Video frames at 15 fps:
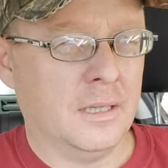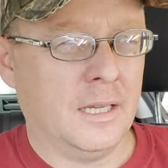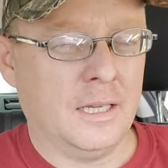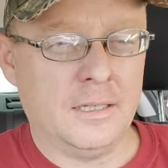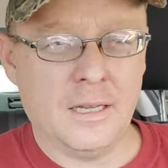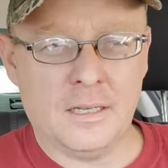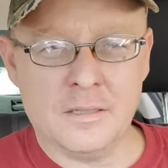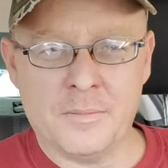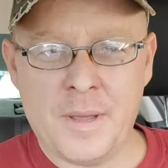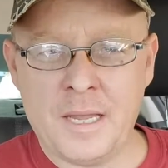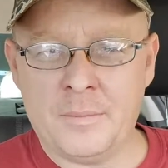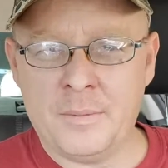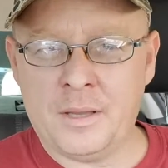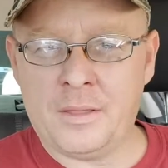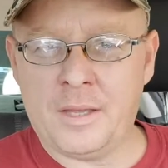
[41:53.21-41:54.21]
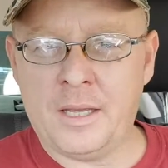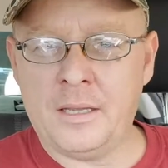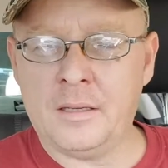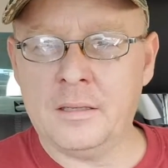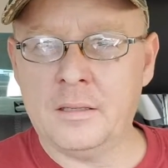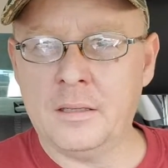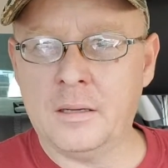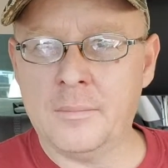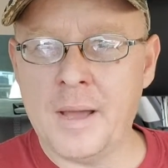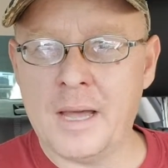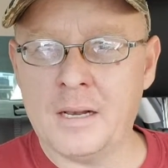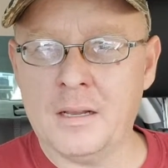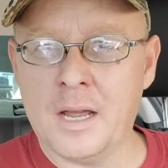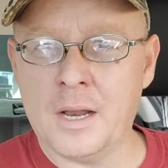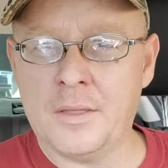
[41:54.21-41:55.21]
it does make me think about
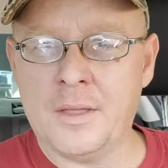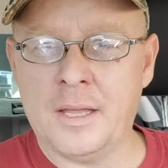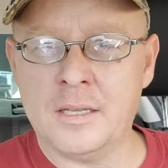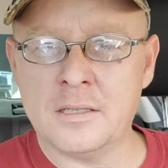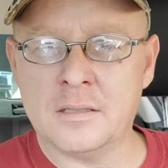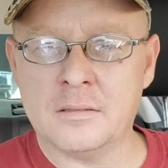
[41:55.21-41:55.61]
a lot of things,